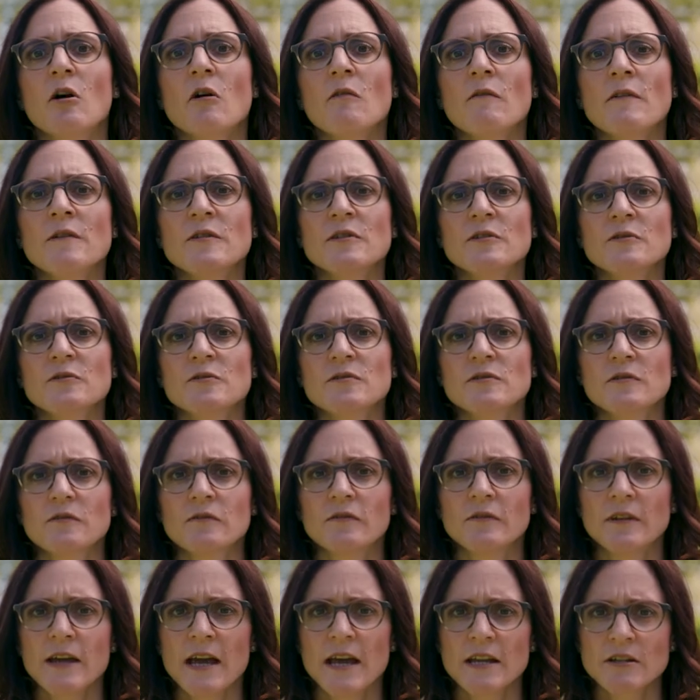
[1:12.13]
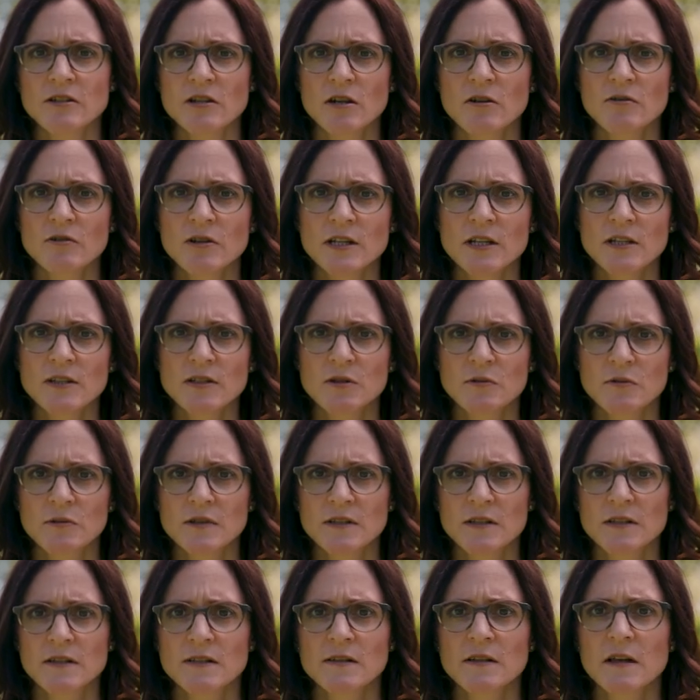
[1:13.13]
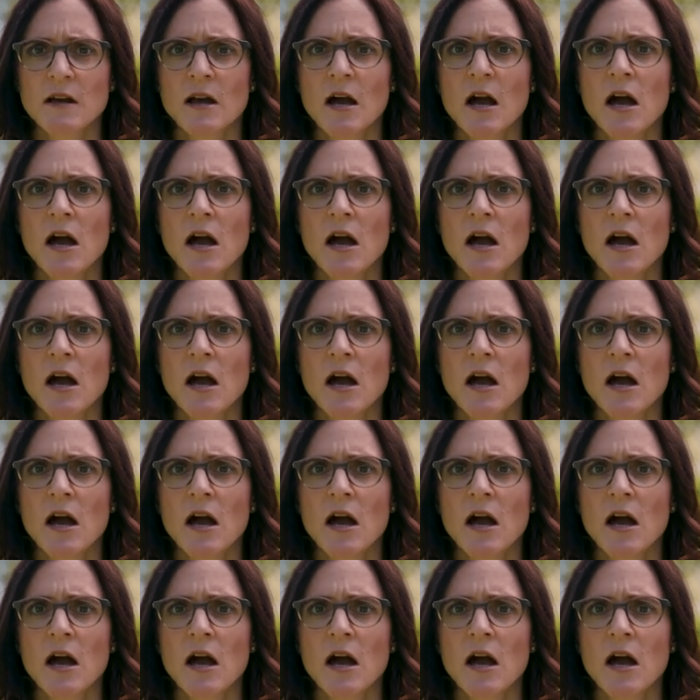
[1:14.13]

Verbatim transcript: overuse of natural resources,